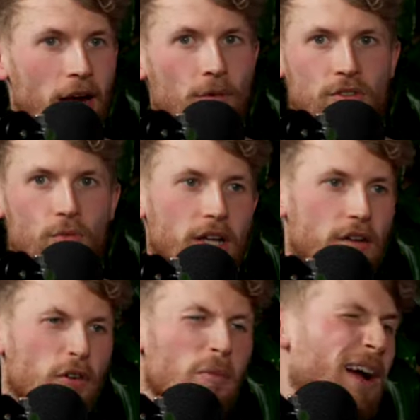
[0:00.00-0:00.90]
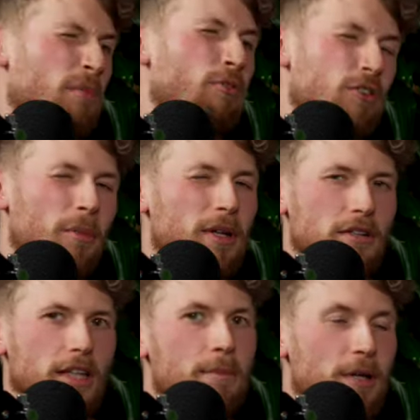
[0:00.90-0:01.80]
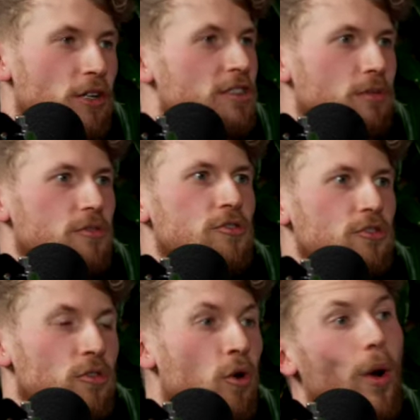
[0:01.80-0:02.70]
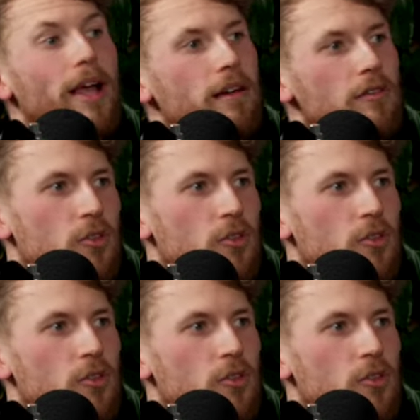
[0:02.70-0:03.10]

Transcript: I was a winger fullback predominantly because I was just quick.